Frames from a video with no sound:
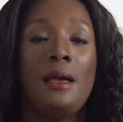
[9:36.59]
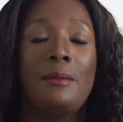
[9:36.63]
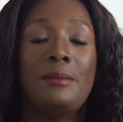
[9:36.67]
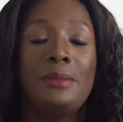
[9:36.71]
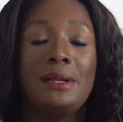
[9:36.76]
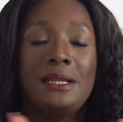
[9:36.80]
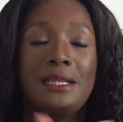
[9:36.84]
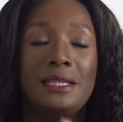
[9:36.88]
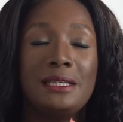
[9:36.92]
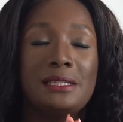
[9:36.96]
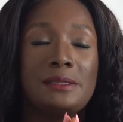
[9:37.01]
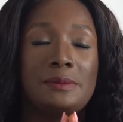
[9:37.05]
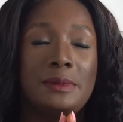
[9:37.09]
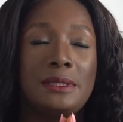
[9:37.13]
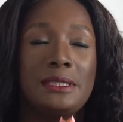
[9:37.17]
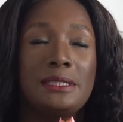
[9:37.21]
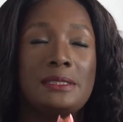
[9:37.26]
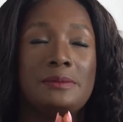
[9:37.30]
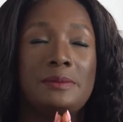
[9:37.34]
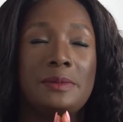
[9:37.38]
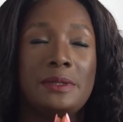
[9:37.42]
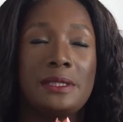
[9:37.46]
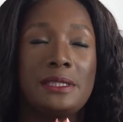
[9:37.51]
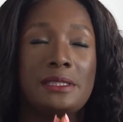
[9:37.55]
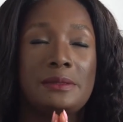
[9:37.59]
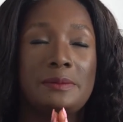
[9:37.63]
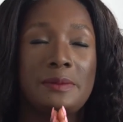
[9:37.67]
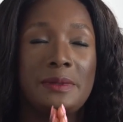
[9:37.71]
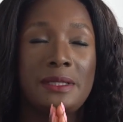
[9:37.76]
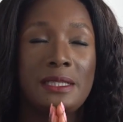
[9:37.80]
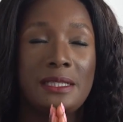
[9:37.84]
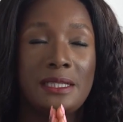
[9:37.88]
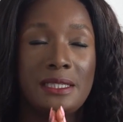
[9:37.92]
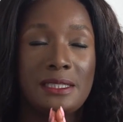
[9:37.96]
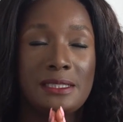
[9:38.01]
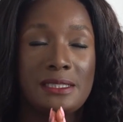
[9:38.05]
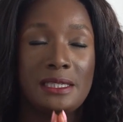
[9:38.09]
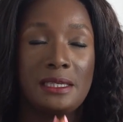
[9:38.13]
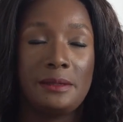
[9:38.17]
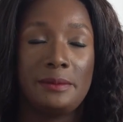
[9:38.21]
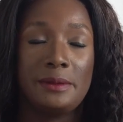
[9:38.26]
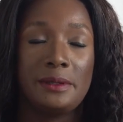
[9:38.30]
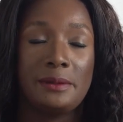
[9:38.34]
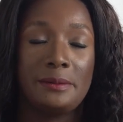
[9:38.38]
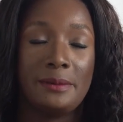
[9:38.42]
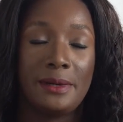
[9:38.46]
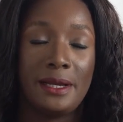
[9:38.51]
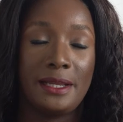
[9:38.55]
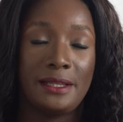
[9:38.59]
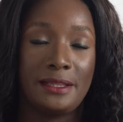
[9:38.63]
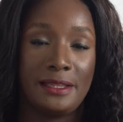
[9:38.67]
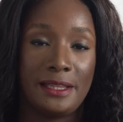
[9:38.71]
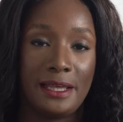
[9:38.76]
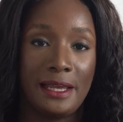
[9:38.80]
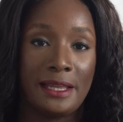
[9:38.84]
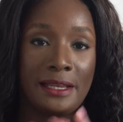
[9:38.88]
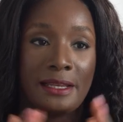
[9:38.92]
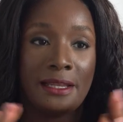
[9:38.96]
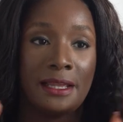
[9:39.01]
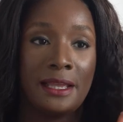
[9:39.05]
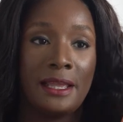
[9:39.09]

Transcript: Please keep in mind that